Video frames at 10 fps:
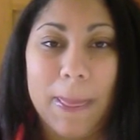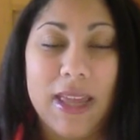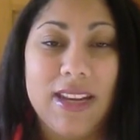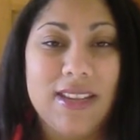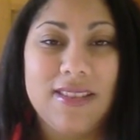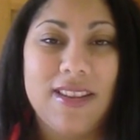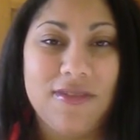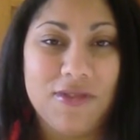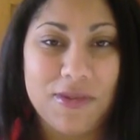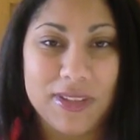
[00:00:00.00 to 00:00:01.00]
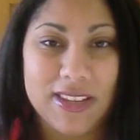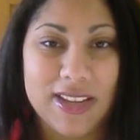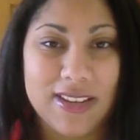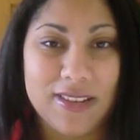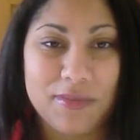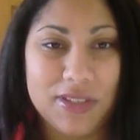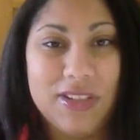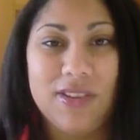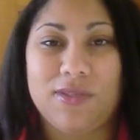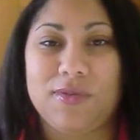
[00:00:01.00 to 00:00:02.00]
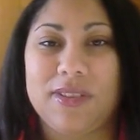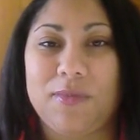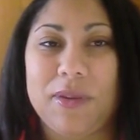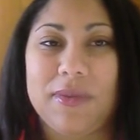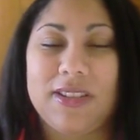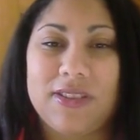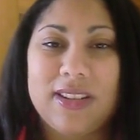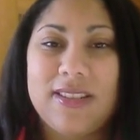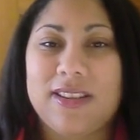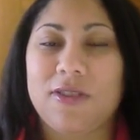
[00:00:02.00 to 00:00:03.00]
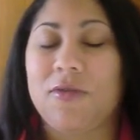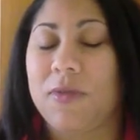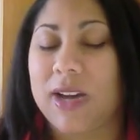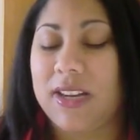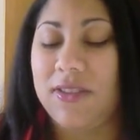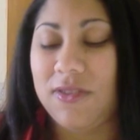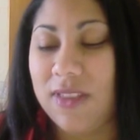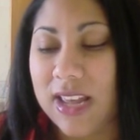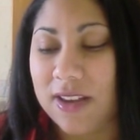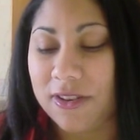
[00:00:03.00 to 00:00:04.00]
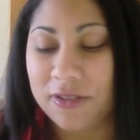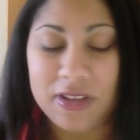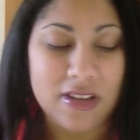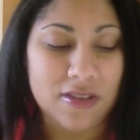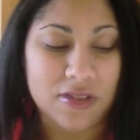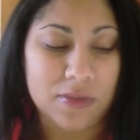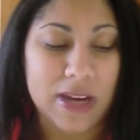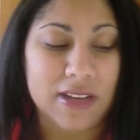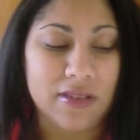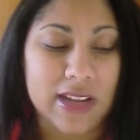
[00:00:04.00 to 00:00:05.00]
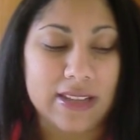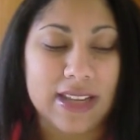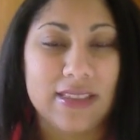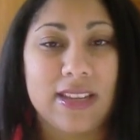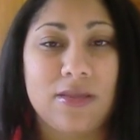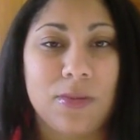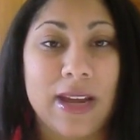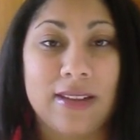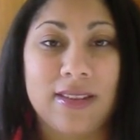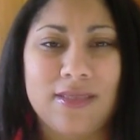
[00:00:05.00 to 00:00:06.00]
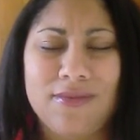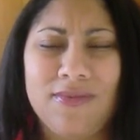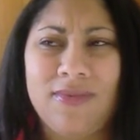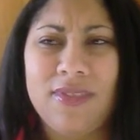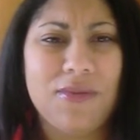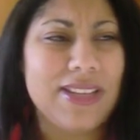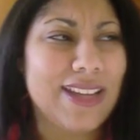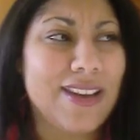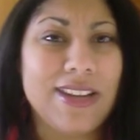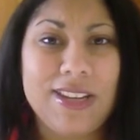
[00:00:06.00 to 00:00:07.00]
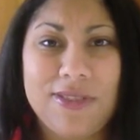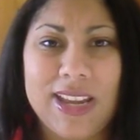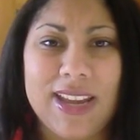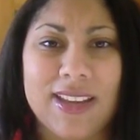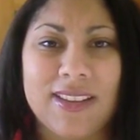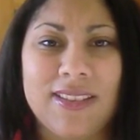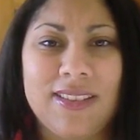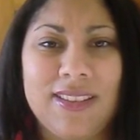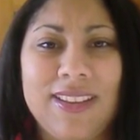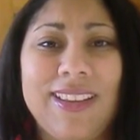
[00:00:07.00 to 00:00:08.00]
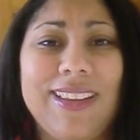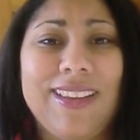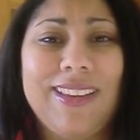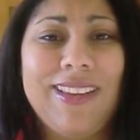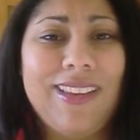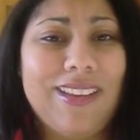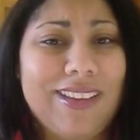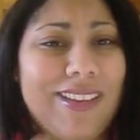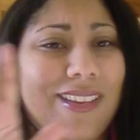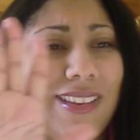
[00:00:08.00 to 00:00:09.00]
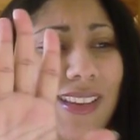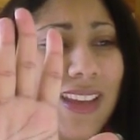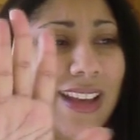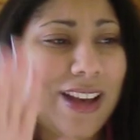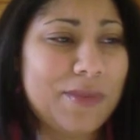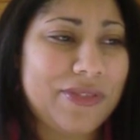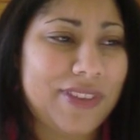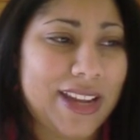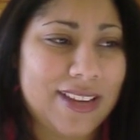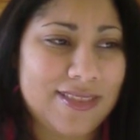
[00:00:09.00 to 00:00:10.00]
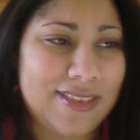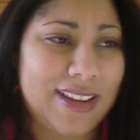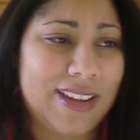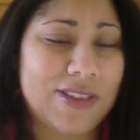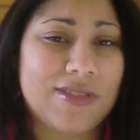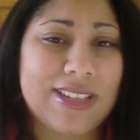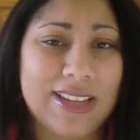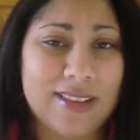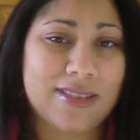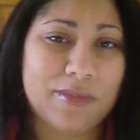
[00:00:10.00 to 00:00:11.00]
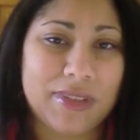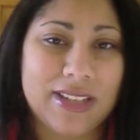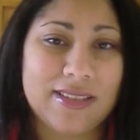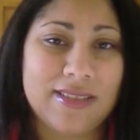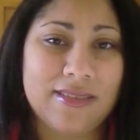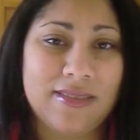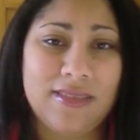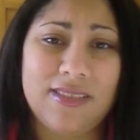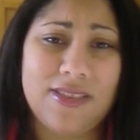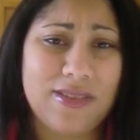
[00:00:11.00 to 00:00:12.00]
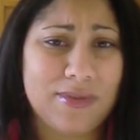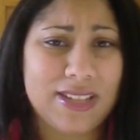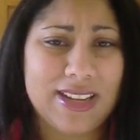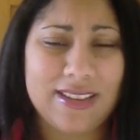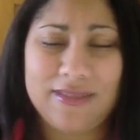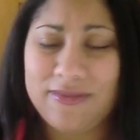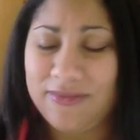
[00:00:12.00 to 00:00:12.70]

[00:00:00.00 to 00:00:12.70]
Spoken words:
And there's nothing wrong with that. But, you know, some people are going to try to say, oh, why do you do that? Or why do you like that? That's whack. What the hell do you care? You get out my face and go sit down someplace. You know what I'm saying?